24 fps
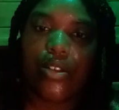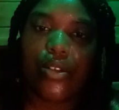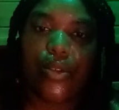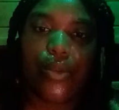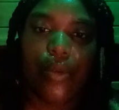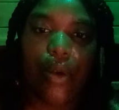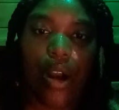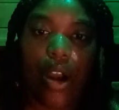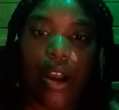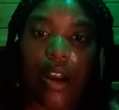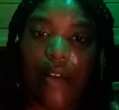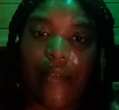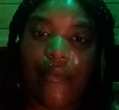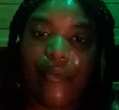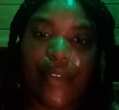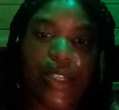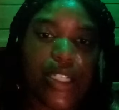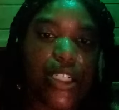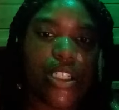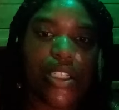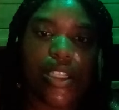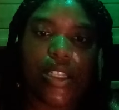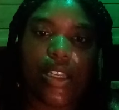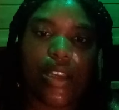you are
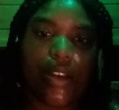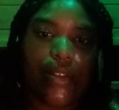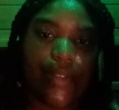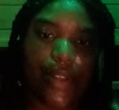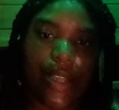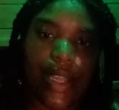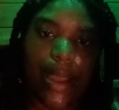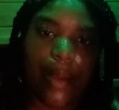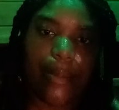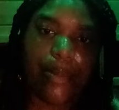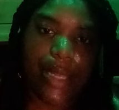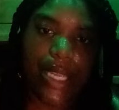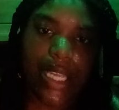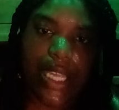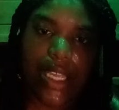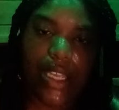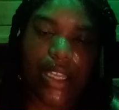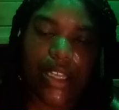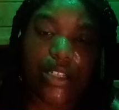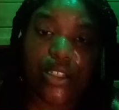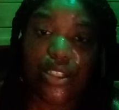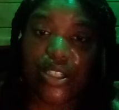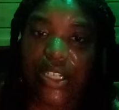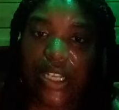officially a
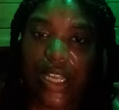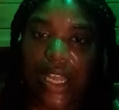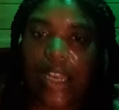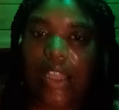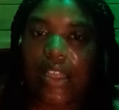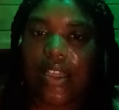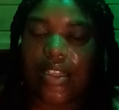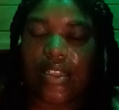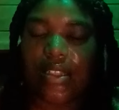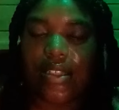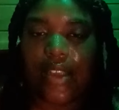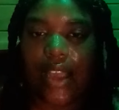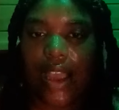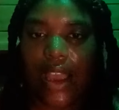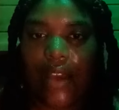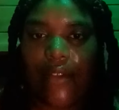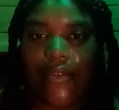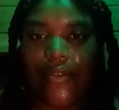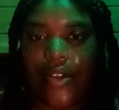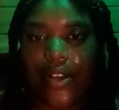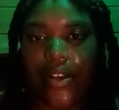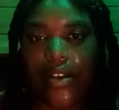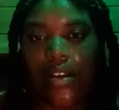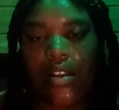VIP because you're getting into
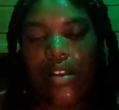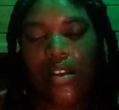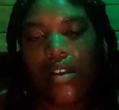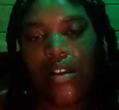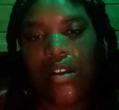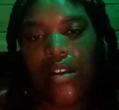heaven